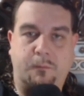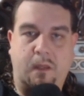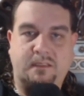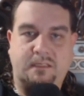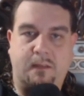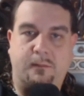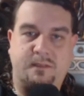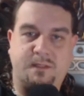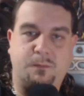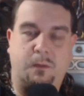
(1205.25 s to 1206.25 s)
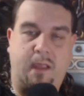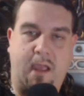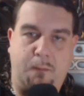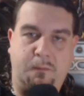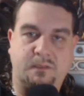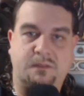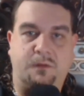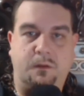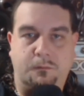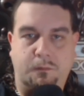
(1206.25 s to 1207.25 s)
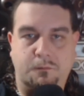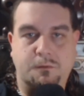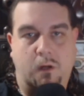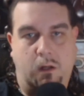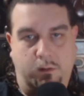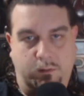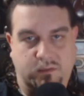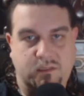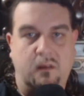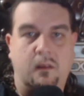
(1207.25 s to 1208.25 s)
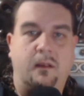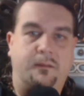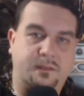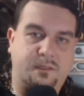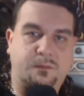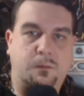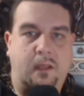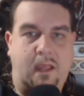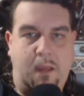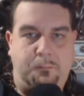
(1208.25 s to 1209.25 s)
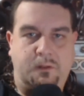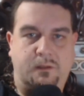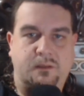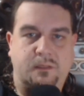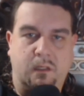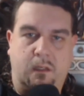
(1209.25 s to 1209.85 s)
I'd say, this is what happens if you do drugs. This is what happens.